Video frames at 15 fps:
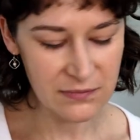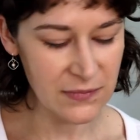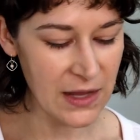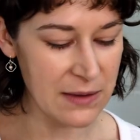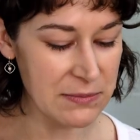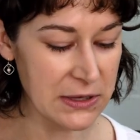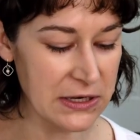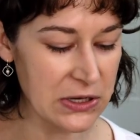
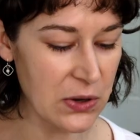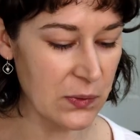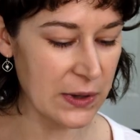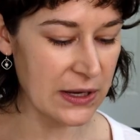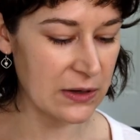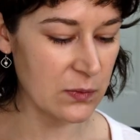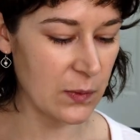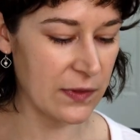I'm gonna go
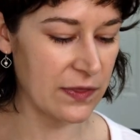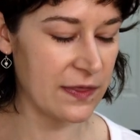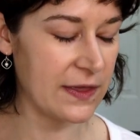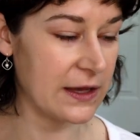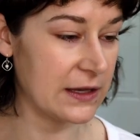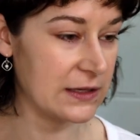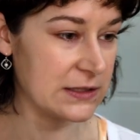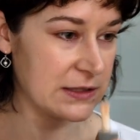in with
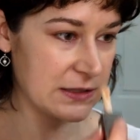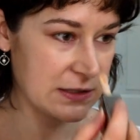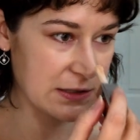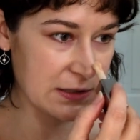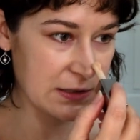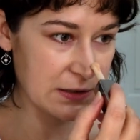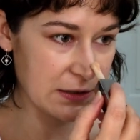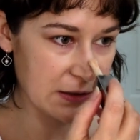
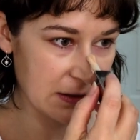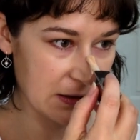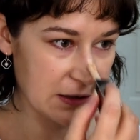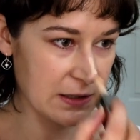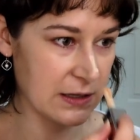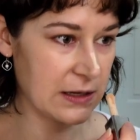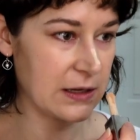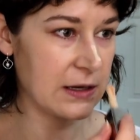this,
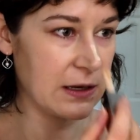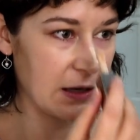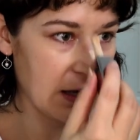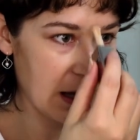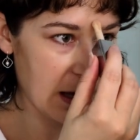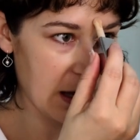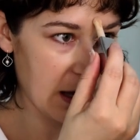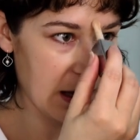
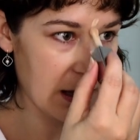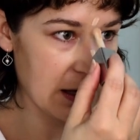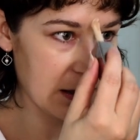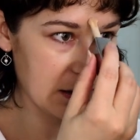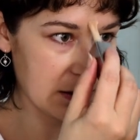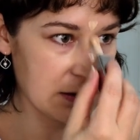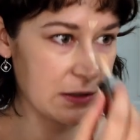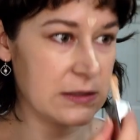
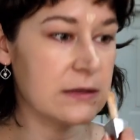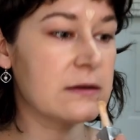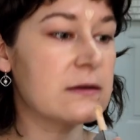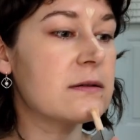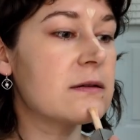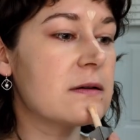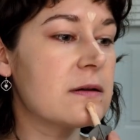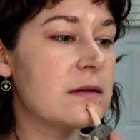and
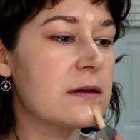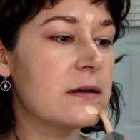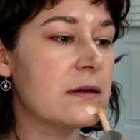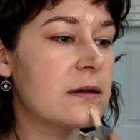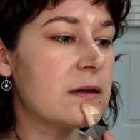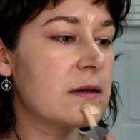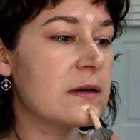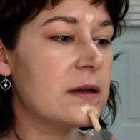
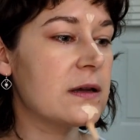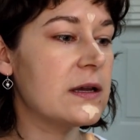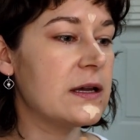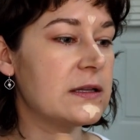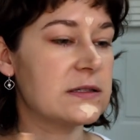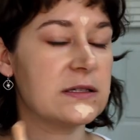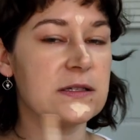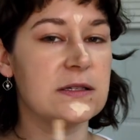
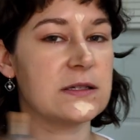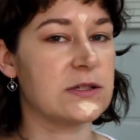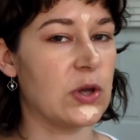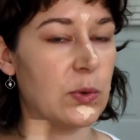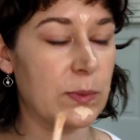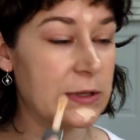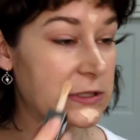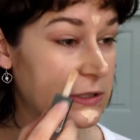it's just
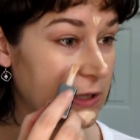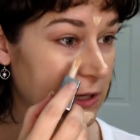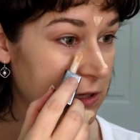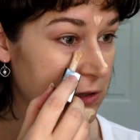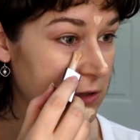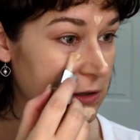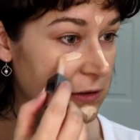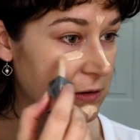so much
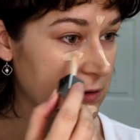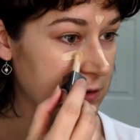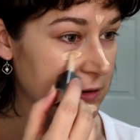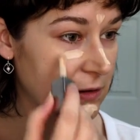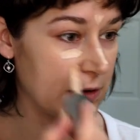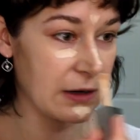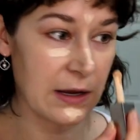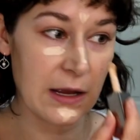lighter.
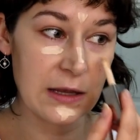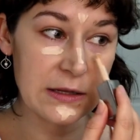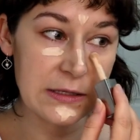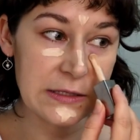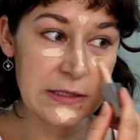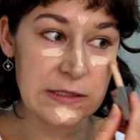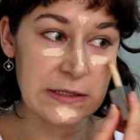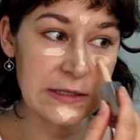
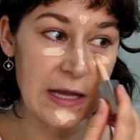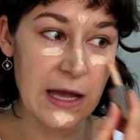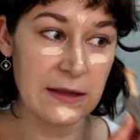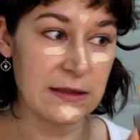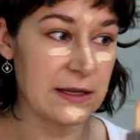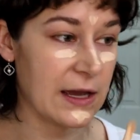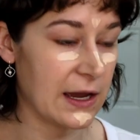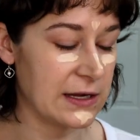This is
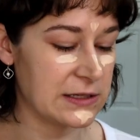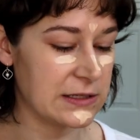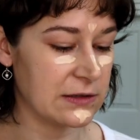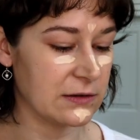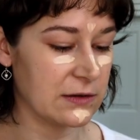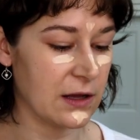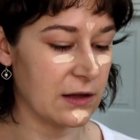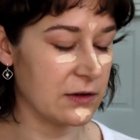not the
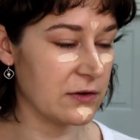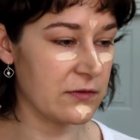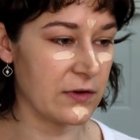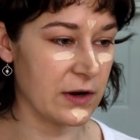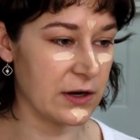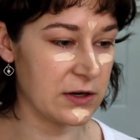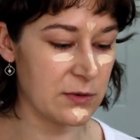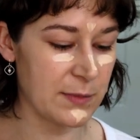ideal color
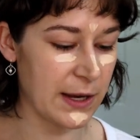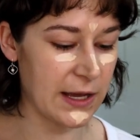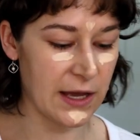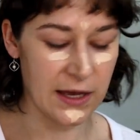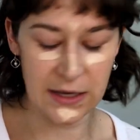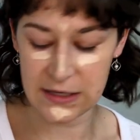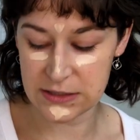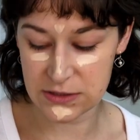for under my
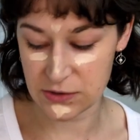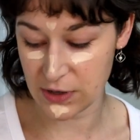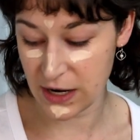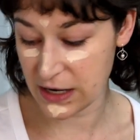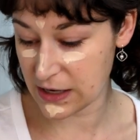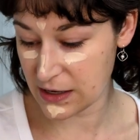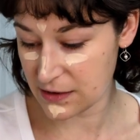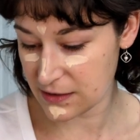eyes or
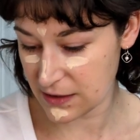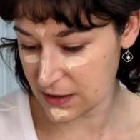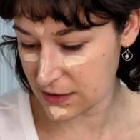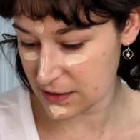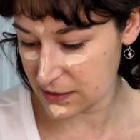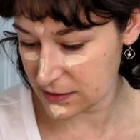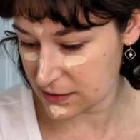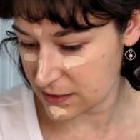anything.